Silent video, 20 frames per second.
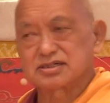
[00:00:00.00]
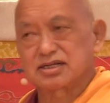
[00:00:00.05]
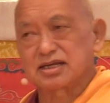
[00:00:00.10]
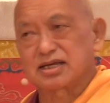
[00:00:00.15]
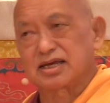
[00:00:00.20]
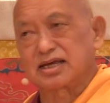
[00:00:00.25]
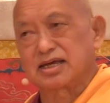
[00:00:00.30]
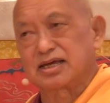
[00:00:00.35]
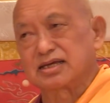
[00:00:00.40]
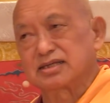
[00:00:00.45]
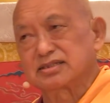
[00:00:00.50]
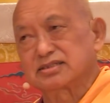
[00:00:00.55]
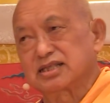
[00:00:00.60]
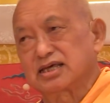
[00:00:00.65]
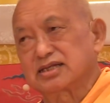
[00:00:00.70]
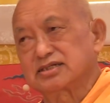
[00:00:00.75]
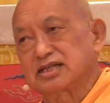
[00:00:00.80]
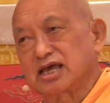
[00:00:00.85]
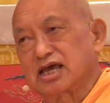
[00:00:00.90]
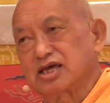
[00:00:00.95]

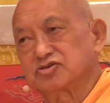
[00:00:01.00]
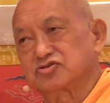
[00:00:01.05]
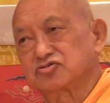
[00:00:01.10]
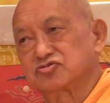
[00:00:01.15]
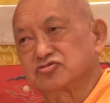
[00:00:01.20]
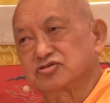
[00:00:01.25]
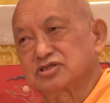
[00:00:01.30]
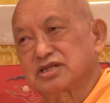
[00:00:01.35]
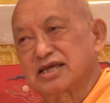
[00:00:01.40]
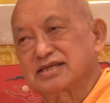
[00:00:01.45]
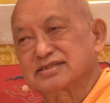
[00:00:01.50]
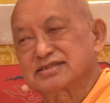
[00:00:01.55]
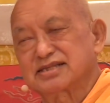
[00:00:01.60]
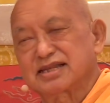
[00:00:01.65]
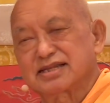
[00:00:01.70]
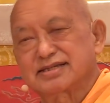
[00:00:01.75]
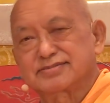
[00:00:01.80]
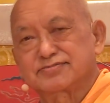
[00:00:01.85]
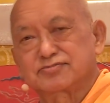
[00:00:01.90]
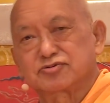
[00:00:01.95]
that I should translate